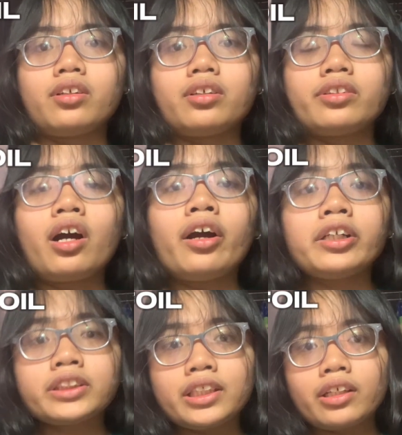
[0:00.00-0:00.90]
The
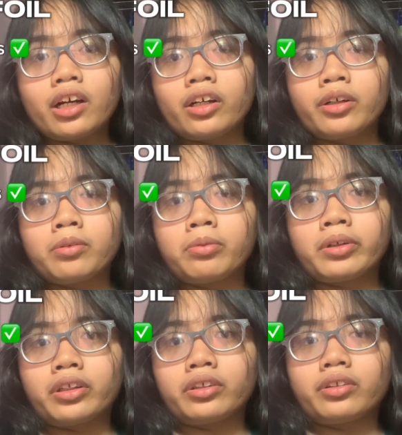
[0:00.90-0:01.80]
RC car
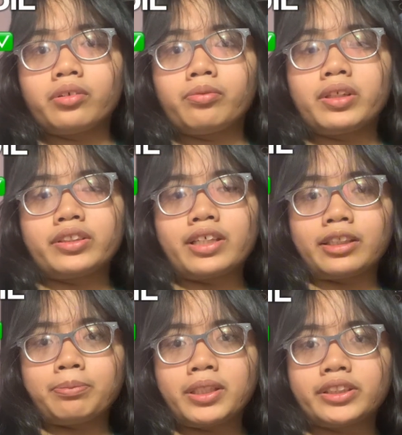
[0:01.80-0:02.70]
worked with
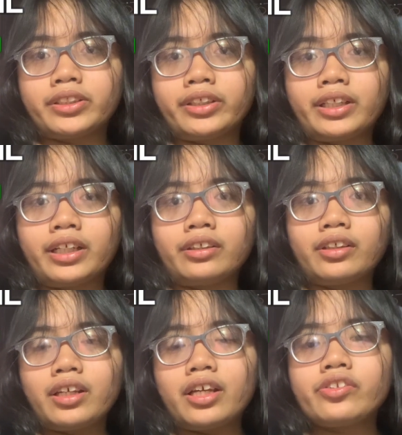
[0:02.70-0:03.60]
that
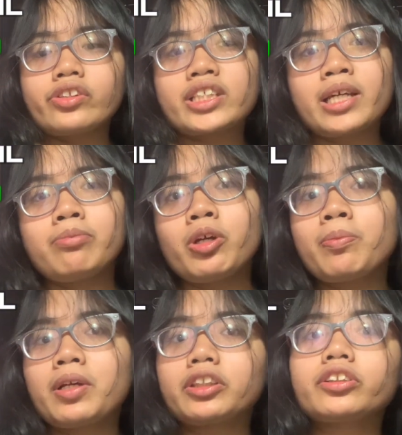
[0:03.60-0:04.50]
material, and the time we
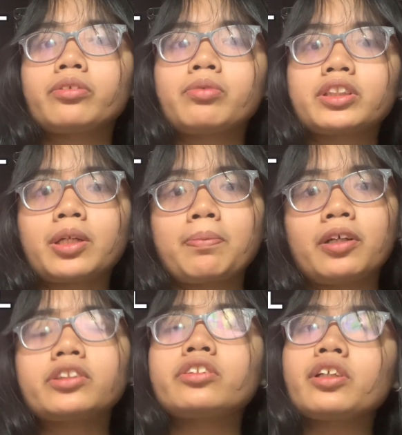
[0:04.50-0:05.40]
measured was
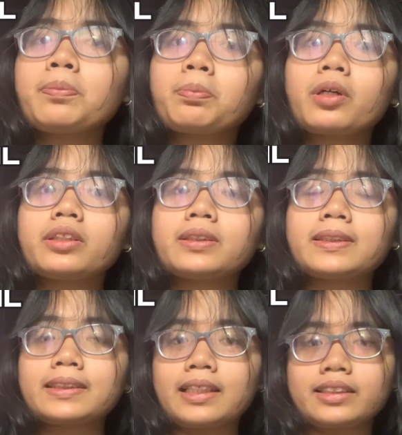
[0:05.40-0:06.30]
about
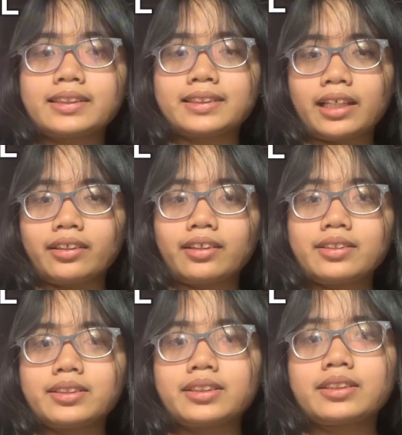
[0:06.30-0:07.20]
3.6 seconds.